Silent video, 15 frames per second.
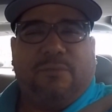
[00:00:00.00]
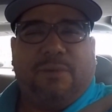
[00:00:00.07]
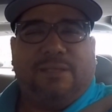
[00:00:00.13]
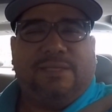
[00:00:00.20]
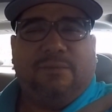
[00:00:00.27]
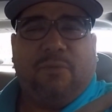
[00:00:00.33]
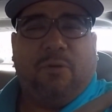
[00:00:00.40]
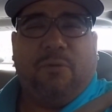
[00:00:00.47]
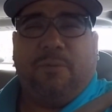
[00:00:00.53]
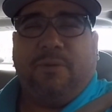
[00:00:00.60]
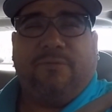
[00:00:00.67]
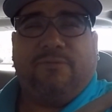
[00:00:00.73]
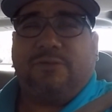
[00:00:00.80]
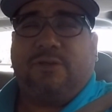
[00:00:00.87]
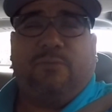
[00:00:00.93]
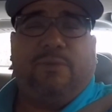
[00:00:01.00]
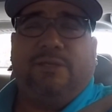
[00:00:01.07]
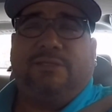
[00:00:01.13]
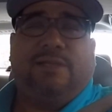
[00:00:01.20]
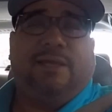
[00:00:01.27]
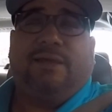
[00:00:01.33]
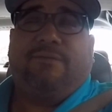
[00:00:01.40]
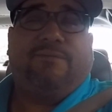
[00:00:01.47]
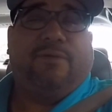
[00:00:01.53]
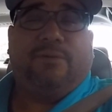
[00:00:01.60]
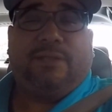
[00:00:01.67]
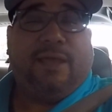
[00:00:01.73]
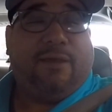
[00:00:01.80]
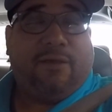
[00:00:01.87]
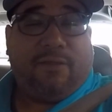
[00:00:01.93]
on my T-Mobile bill for some reason. I gotta figure out
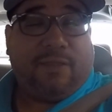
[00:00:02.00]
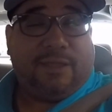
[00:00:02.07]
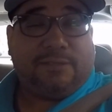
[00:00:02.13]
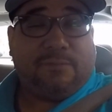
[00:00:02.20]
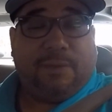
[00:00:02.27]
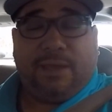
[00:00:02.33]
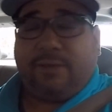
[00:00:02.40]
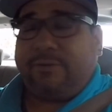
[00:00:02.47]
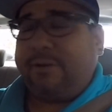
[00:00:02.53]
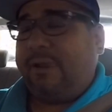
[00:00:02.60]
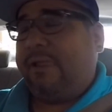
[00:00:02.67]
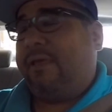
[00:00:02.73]
what the hell that's about.